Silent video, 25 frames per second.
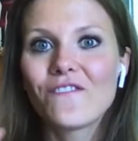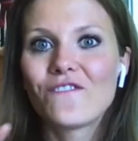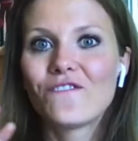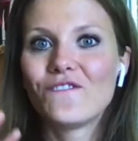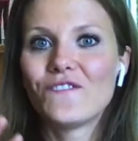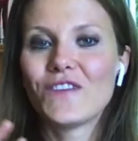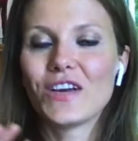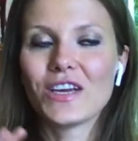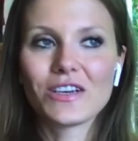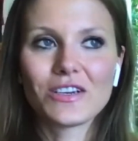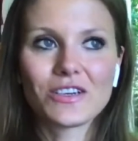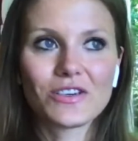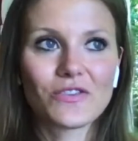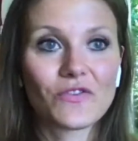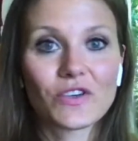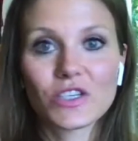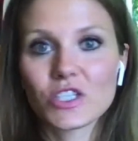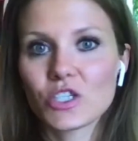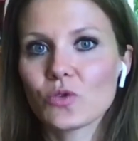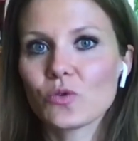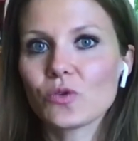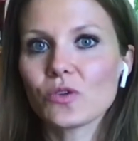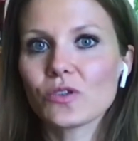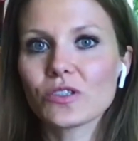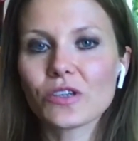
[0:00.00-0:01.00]

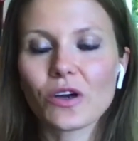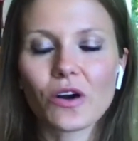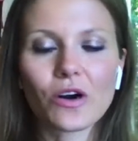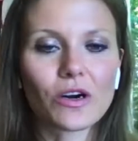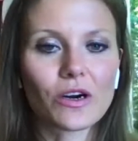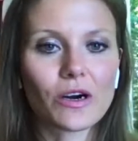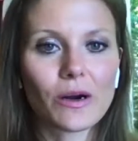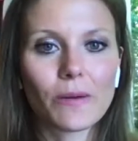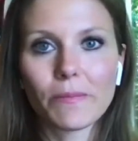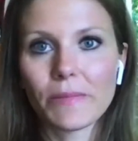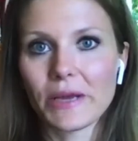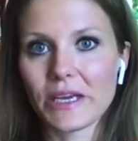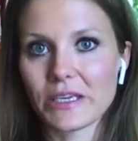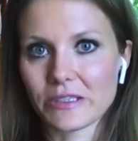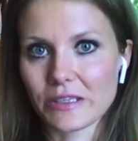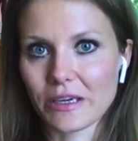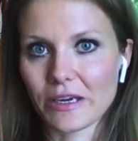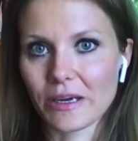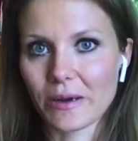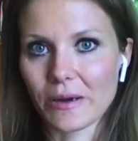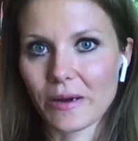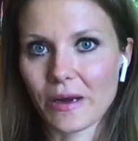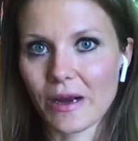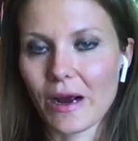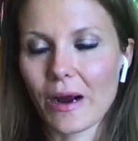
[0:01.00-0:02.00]
Visuals are
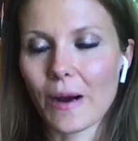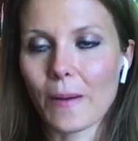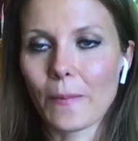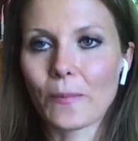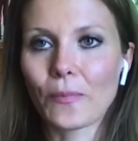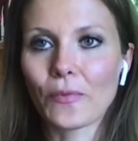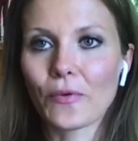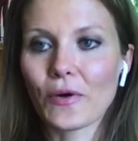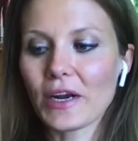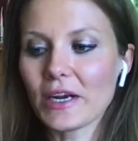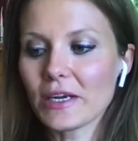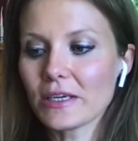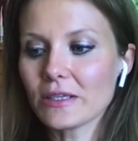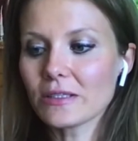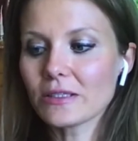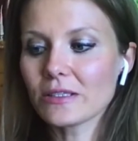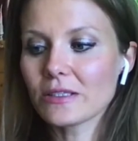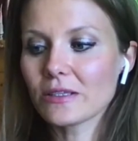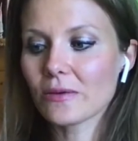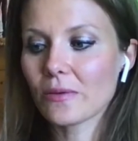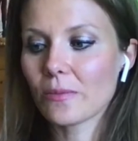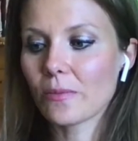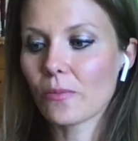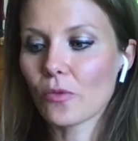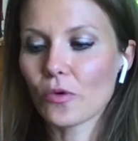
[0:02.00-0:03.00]
amazing. Brands,
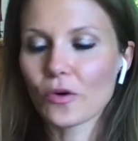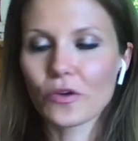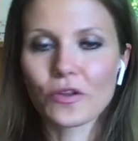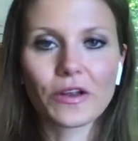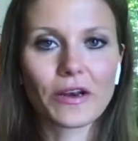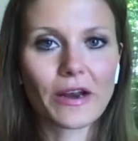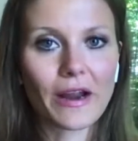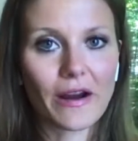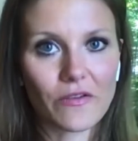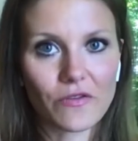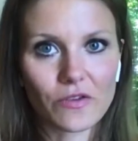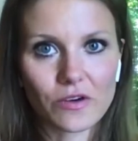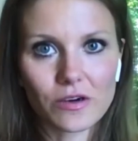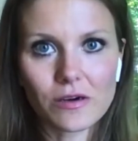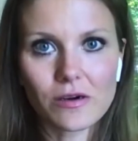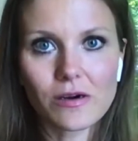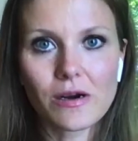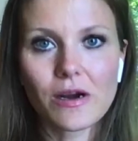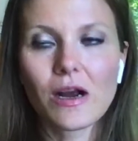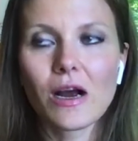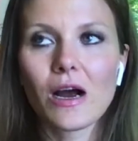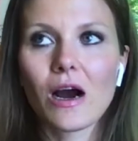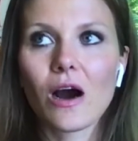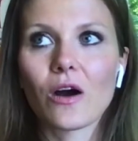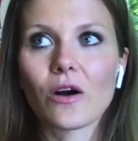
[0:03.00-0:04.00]
more than ever,
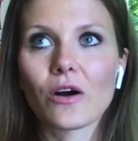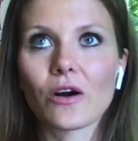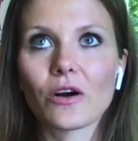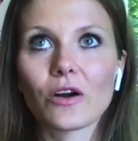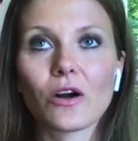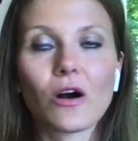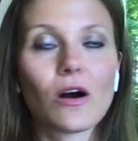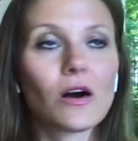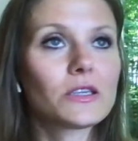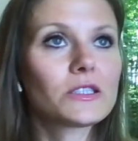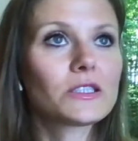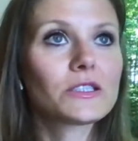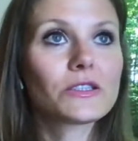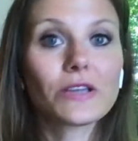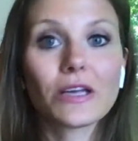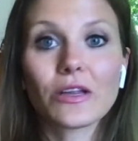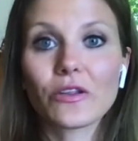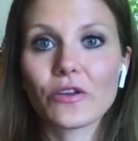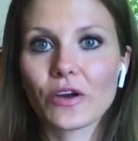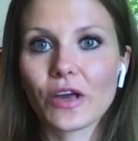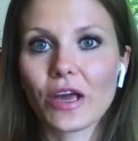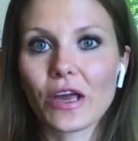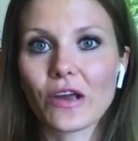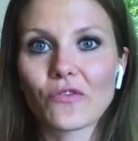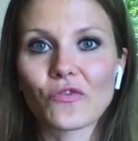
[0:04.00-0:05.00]
are constantly
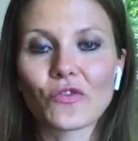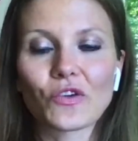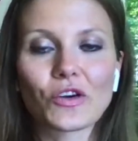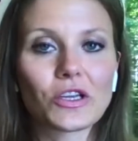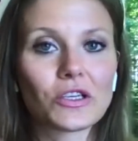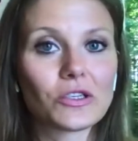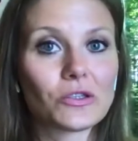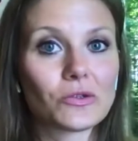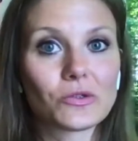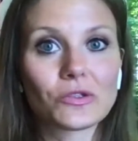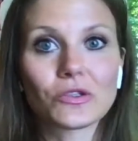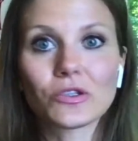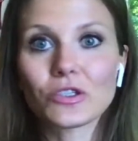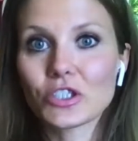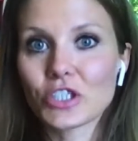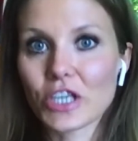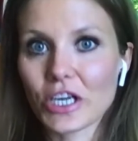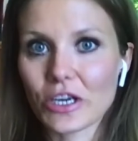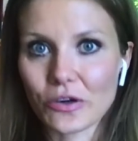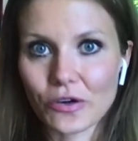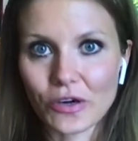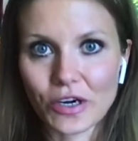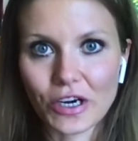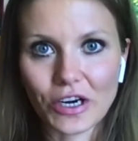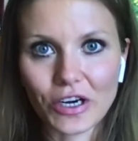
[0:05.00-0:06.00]
looking for
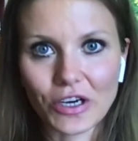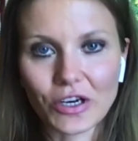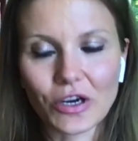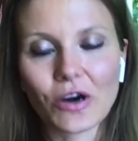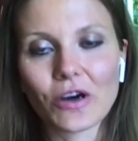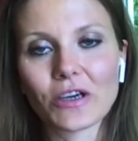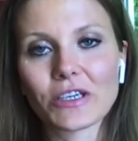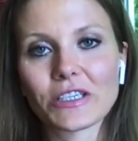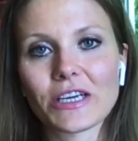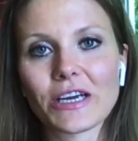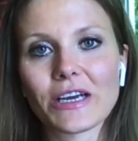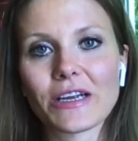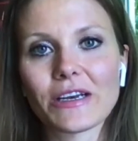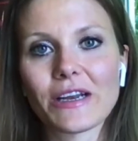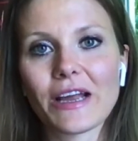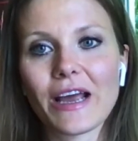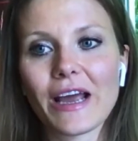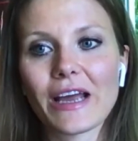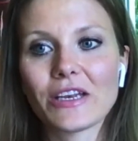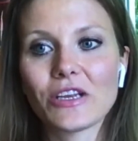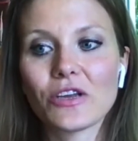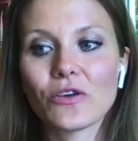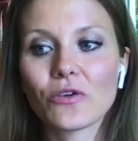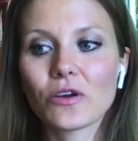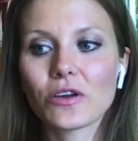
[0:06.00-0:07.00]
user-generated content,
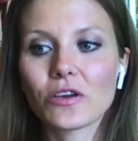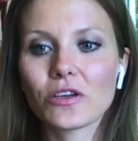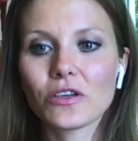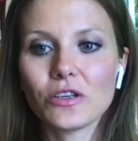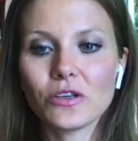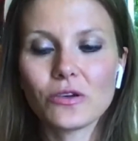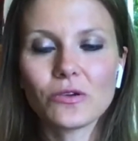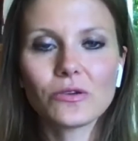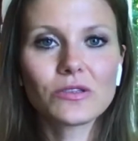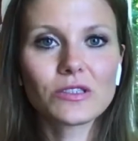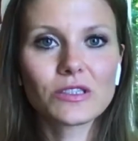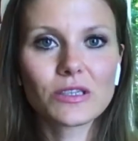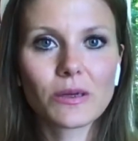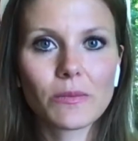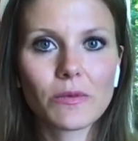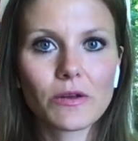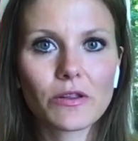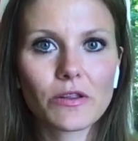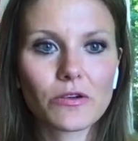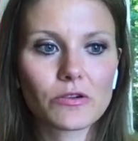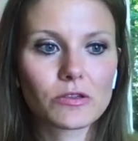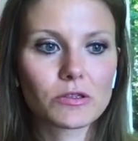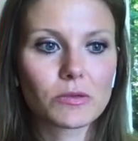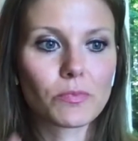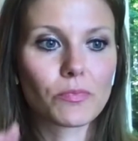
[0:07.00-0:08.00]
and you can use some of
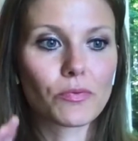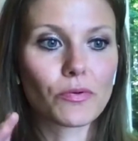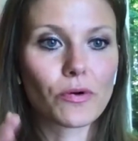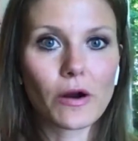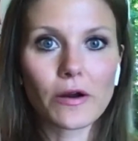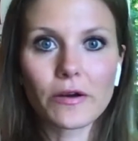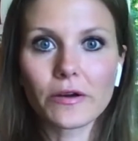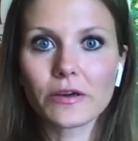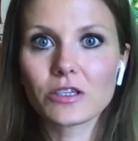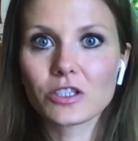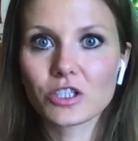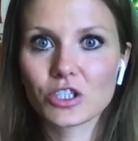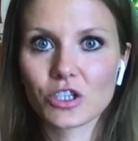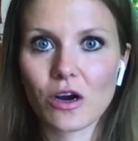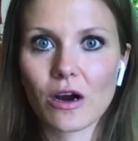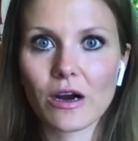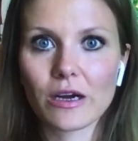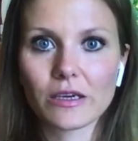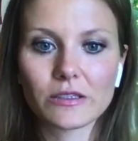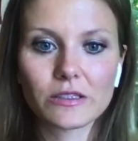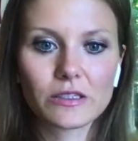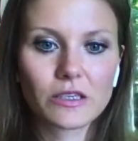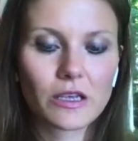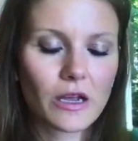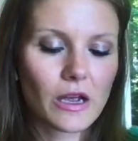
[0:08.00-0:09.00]
those product
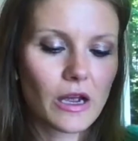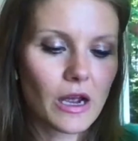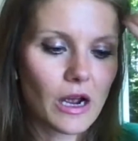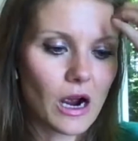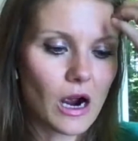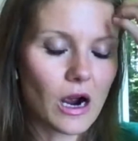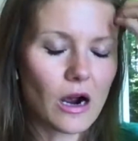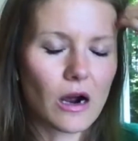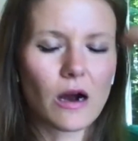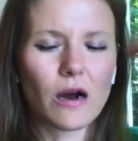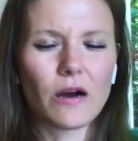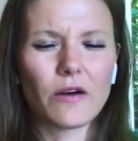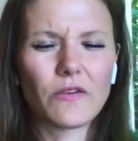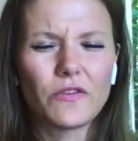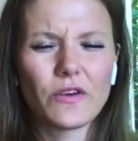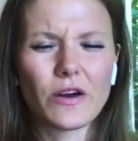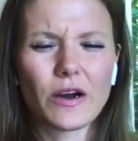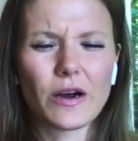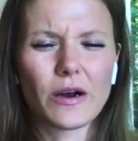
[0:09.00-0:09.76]
shots of